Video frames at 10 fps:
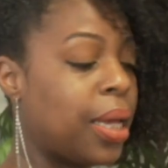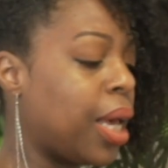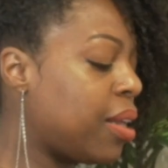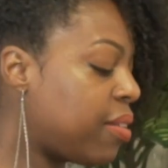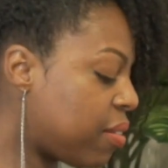
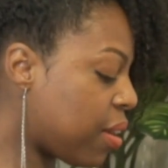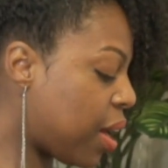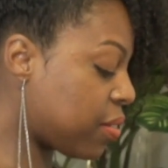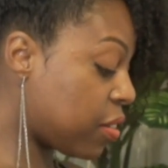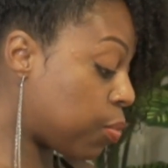And the
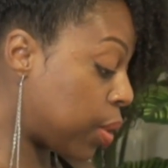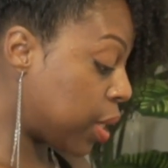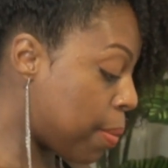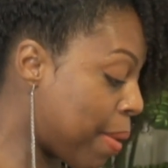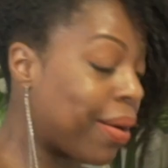detox is
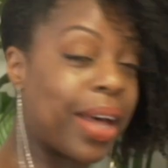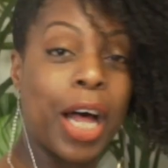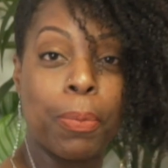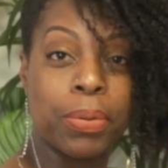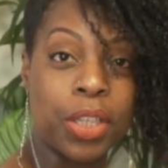really about
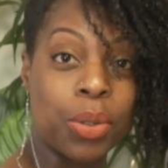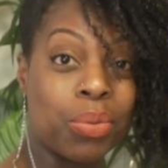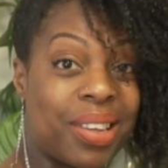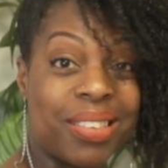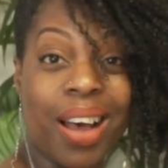helping you
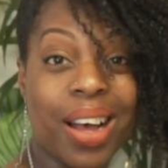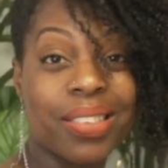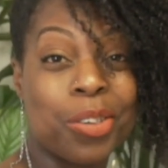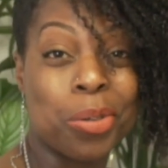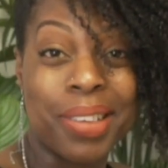detox
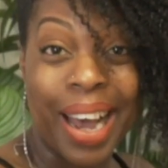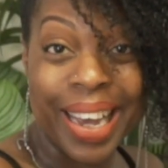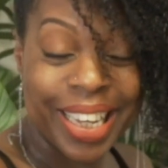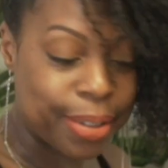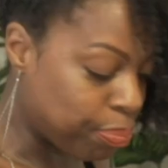your
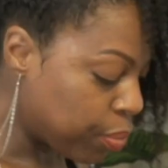diet